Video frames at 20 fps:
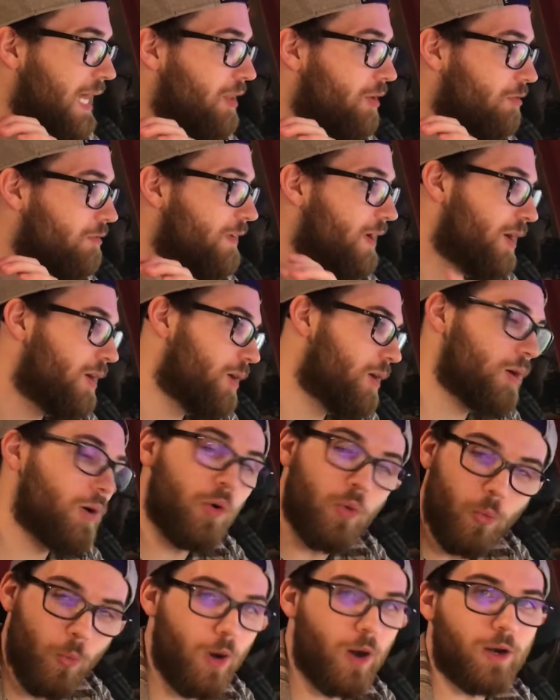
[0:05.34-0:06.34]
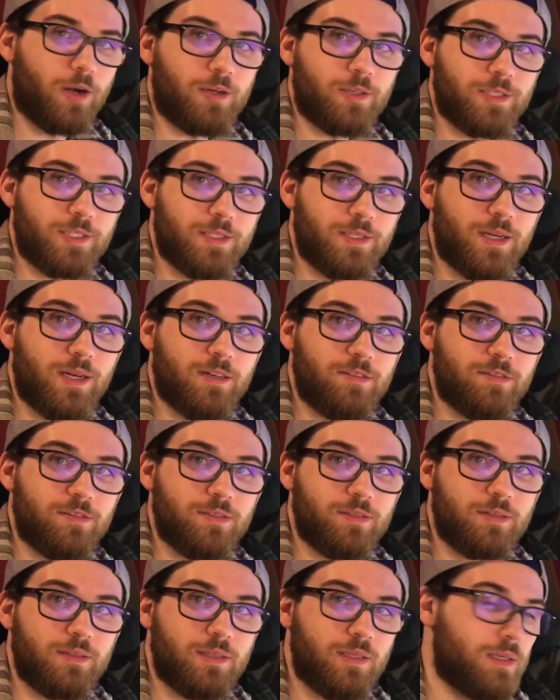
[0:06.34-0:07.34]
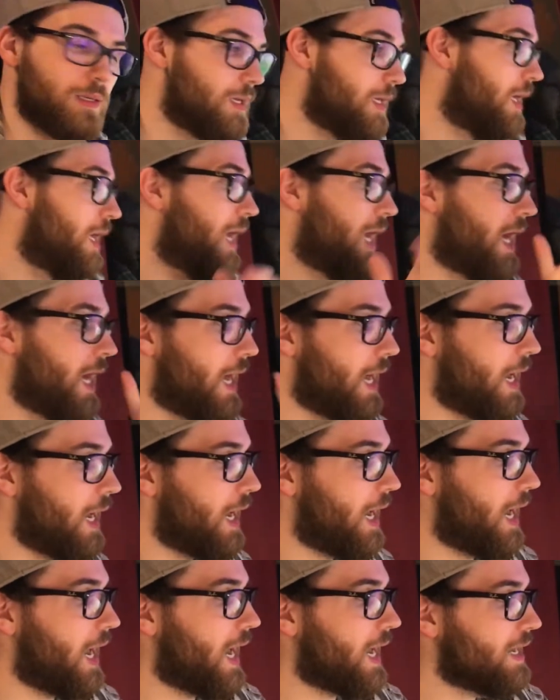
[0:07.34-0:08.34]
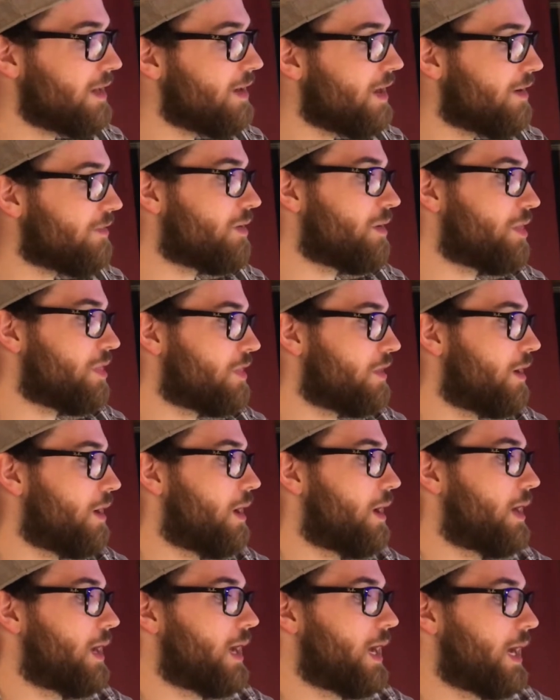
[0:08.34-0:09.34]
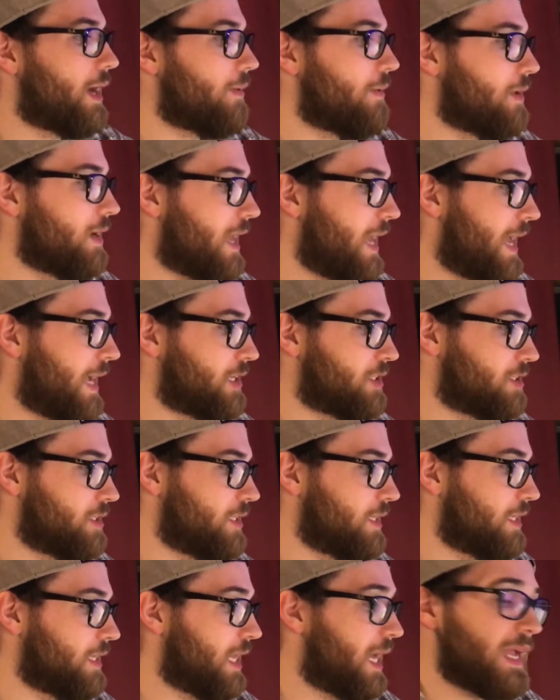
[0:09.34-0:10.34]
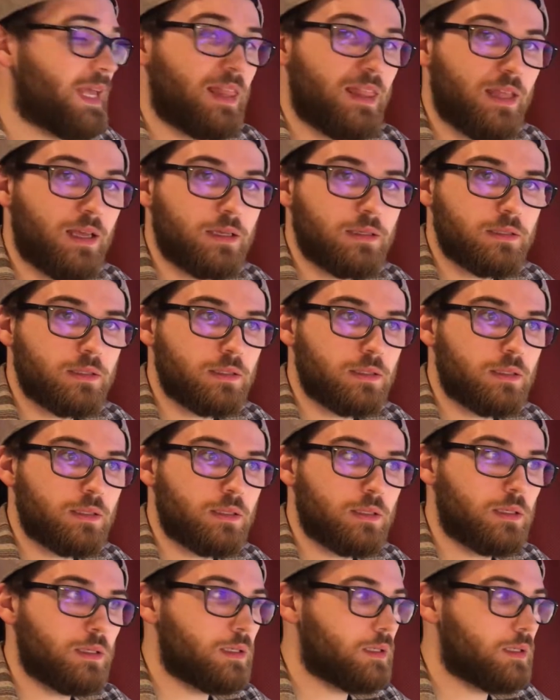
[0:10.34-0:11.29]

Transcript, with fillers: aloe vera water stuff. I never thought I would actually like this.